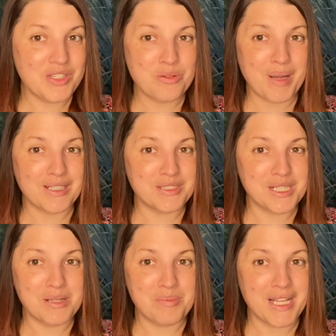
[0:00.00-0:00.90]
Your boundary
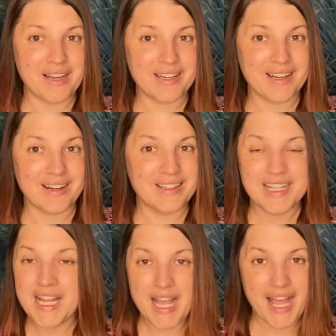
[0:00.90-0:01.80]
can be out here
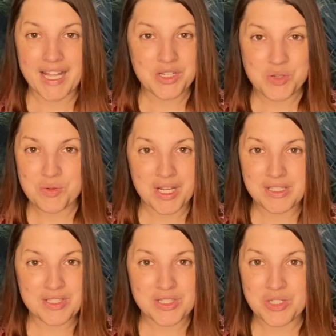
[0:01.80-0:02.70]
and you can
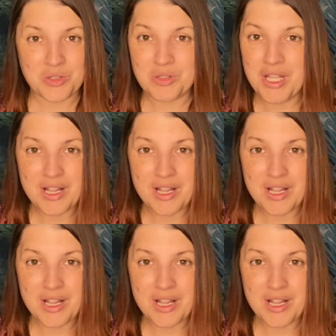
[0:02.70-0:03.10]
still